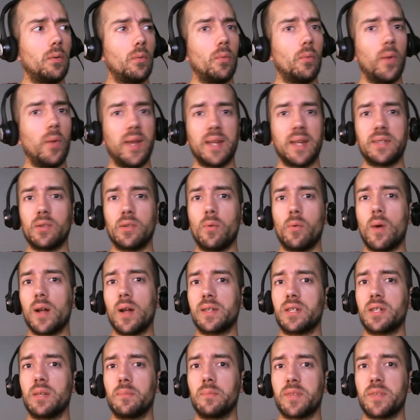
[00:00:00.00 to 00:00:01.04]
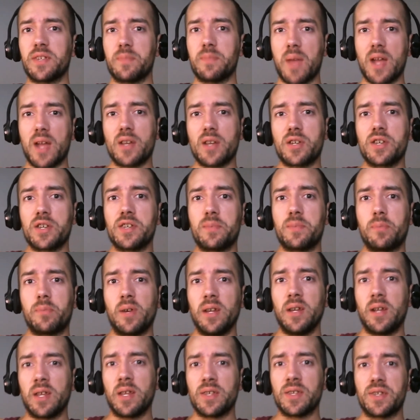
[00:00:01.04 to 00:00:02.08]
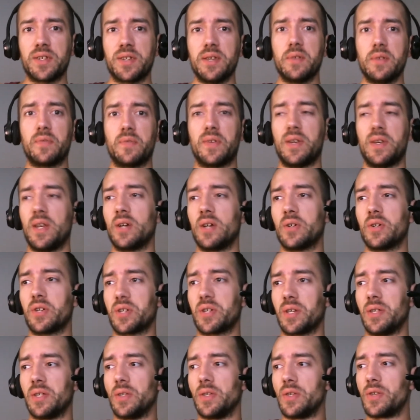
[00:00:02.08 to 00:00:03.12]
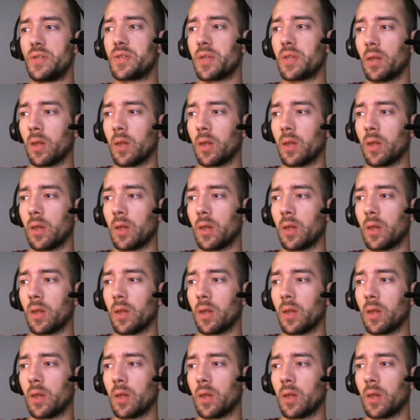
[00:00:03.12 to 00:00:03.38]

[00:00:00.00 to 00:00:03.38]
We get to watch him smash his preconceived notions,